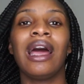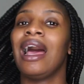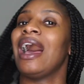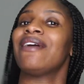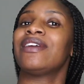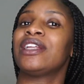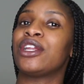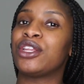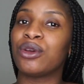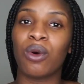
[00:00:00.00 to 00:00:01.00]
having to
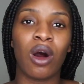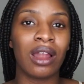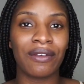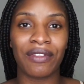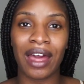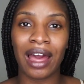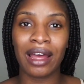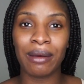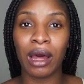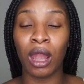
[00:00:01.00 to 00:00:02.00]
do all of
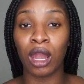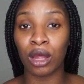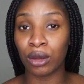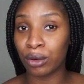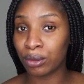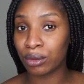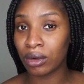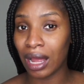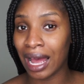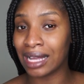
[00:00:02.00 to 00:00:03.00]
that
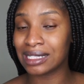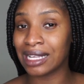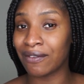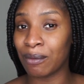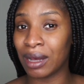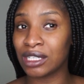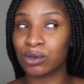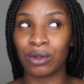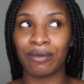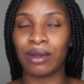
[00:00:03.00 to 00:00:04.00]
alone at 7 months
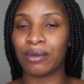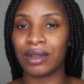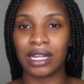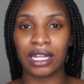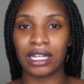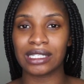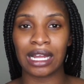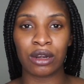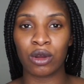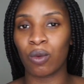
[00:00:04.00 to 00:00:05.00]
would have been ridiculous. I
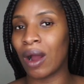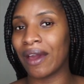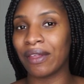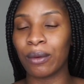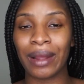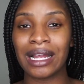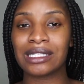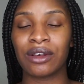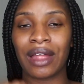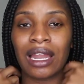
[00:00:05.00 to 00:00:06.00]
don't know why they wait
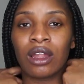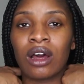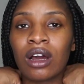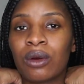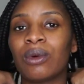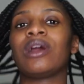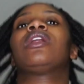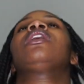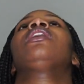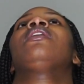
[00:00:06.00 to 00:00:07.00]
till that long
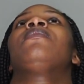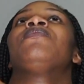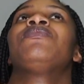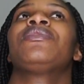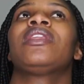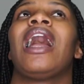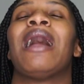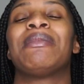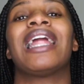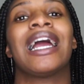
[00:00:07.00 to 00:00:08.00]
when
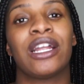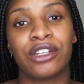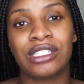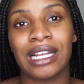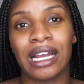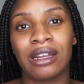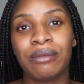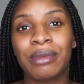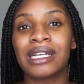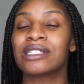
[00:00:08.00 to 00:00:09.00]
I mean, I
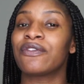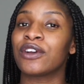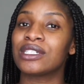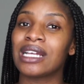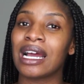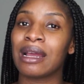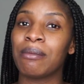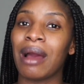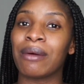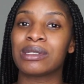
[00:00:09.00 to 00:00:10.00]
understand, because the first
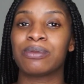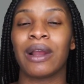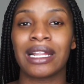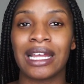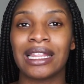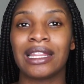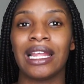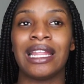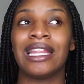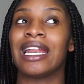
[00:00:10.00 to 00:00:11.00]
time I was pregnant
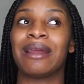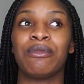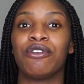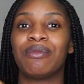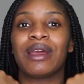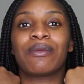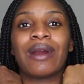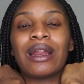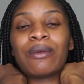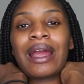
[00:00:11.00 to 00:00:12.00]
and they didn't move me in
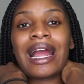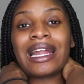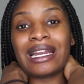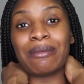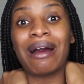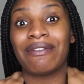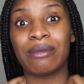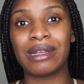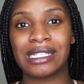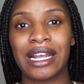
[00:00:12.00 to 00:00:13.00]
right away, I ended up having
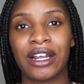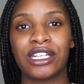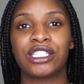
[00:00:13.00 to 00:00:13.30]
a miscarriage.